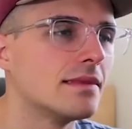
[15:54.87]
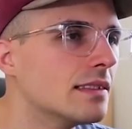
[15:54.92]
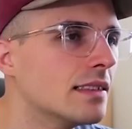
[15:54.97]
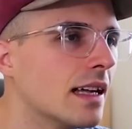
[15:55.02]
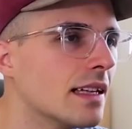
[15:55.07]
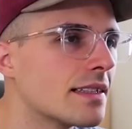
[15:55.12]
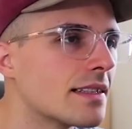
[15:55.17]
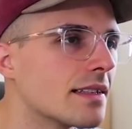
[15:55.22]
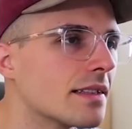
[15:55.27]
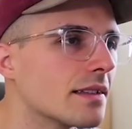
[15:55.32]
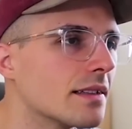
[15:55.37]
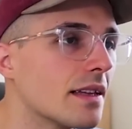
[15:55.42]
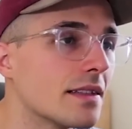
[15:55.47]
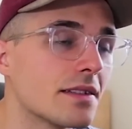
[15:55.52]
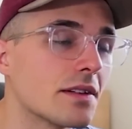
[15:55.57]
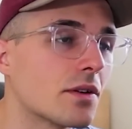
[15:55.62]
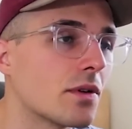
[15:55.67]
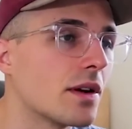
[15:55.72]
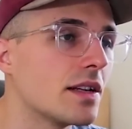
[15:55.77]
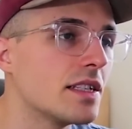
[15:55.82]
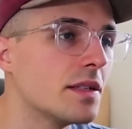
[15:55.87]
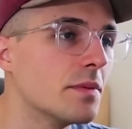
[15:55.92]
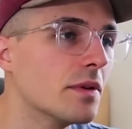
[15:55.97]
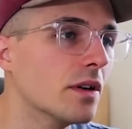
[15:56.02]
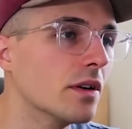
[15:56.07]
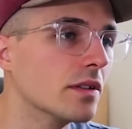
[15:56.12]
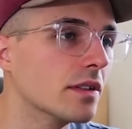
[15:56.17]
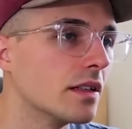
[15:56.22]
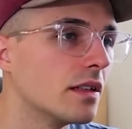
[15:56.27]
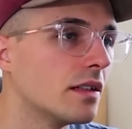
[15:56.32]
That's a crazy
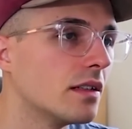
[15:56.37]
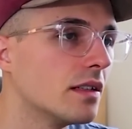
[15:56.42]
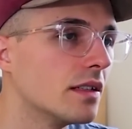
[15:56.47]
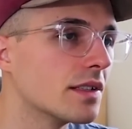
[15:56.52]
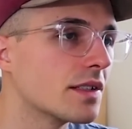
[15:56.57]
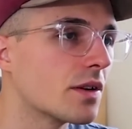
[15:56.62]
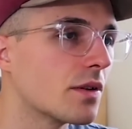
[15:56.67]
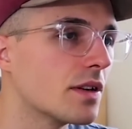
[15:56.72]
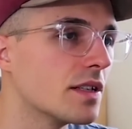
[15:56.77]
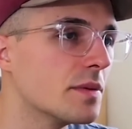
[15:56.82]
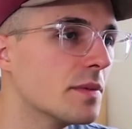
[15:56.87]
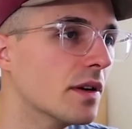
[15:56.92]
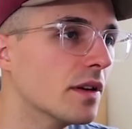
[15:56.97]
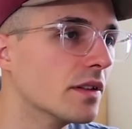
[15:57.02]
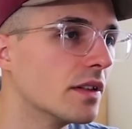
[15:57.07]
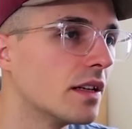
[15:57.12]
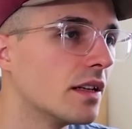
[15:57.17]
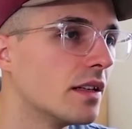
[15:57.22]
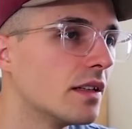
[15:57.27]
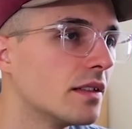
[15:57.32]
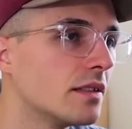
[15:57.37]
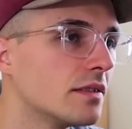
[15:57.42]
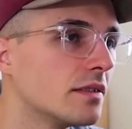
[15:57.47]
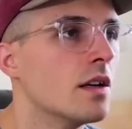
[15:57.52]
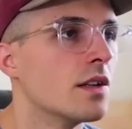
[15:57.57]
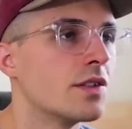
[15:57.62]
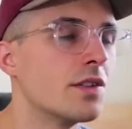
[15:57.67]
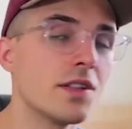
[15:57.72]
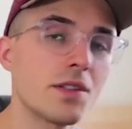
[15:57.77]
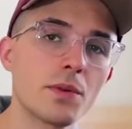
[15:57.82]
build. That is a crazy build.
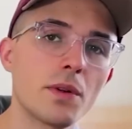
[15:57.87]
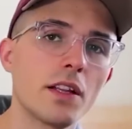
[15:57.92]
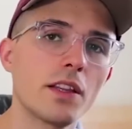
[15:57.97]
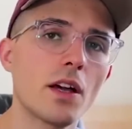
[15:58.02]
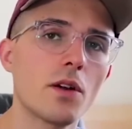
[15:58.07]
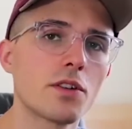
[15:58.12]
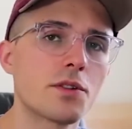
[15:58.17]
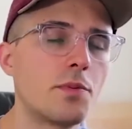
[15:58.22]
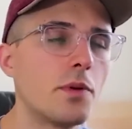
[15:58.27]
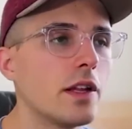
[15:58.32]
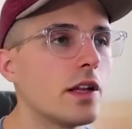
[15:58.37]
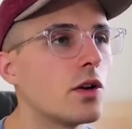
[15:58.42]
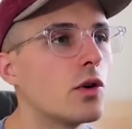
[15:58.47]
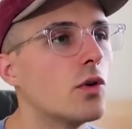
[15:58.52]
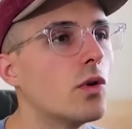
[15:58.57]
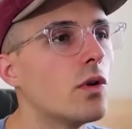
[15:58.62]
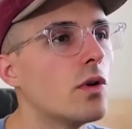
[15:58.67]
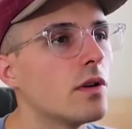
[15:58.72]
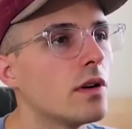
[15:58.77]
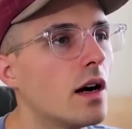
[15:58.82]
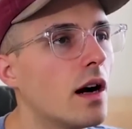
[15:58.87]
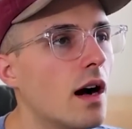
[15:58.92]
So this one I thought was pretty cool.